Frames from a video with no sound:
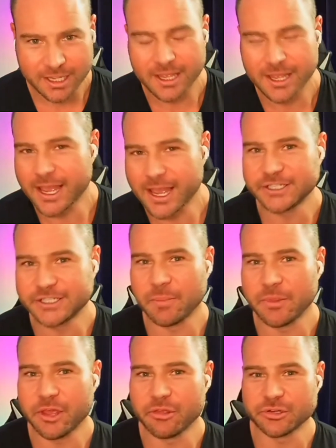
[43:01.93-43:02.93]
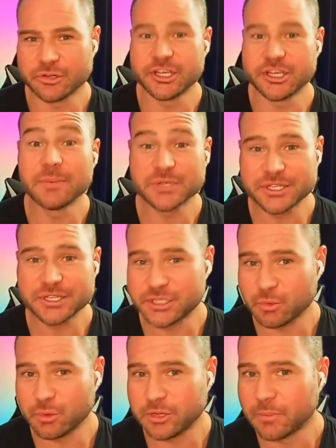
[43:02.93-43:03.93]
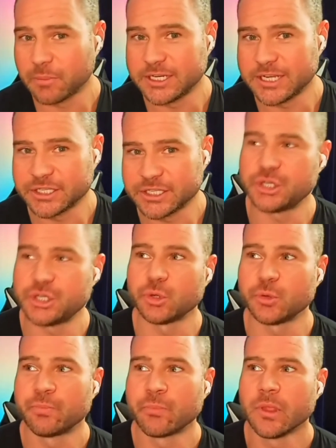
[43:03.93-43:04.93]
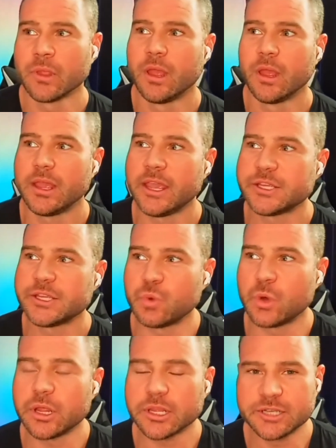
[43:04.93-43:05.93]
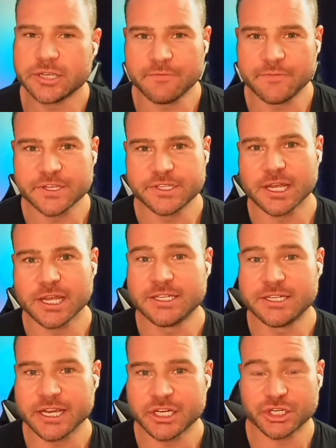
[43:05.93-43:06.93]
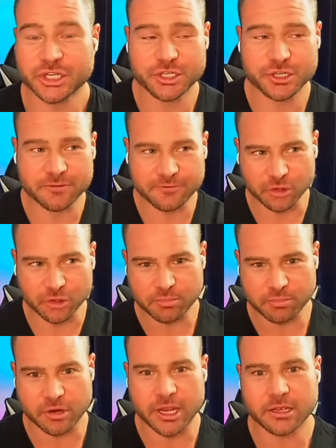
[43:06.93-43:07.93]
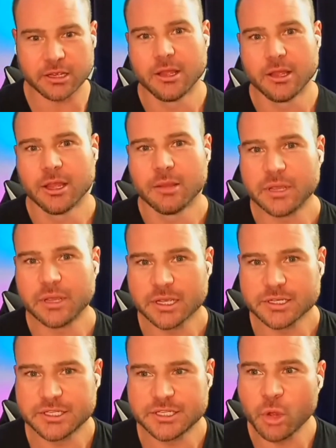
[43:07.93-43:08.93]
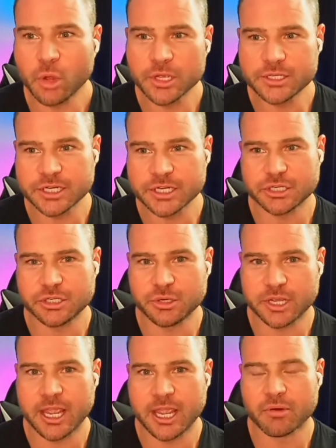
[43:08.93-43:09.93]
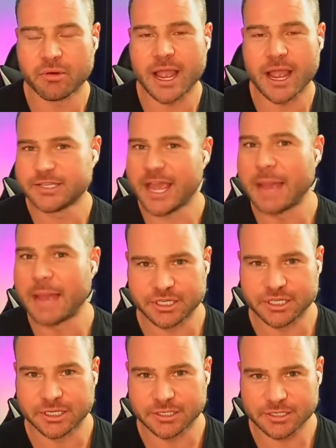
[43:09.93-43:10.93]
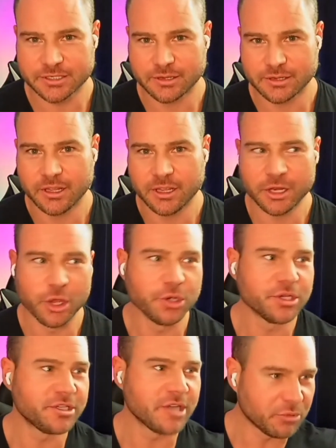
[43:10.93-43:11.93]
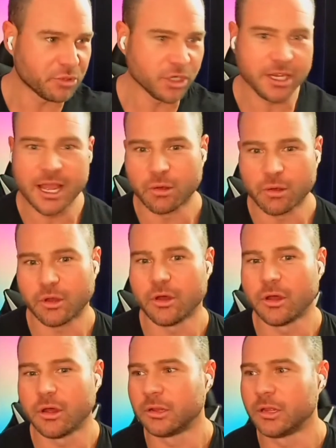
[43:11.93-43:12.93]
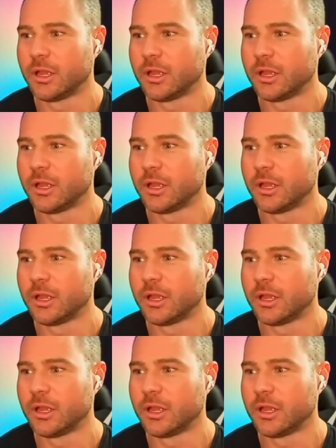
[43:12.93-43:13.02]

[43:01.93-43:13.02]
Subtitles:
as some of the other substances that we become addicted to, it's one of the toughest addictions to fully break because it's the only addiction you can't practice abstinence. You can stop drinking alcohol,